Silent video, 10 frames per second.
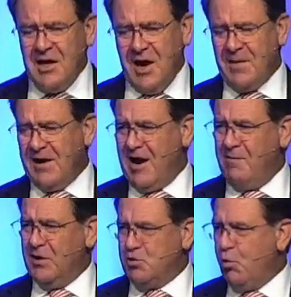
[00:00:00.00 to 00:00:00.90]
about how
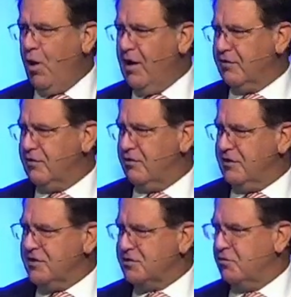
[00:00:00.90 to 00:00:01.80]
much water there
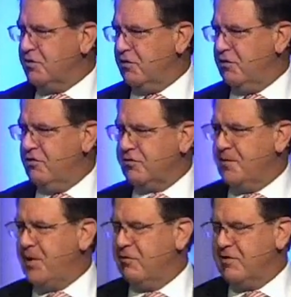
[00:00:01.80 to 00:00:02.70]
is on the earth
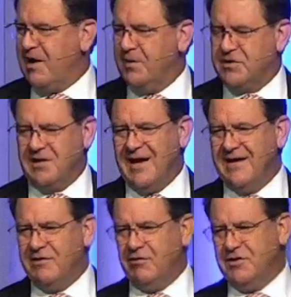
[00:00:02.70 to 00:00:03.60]
compared to how much
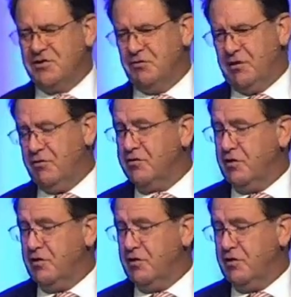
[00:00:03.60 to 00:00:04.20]
land there is on the earth.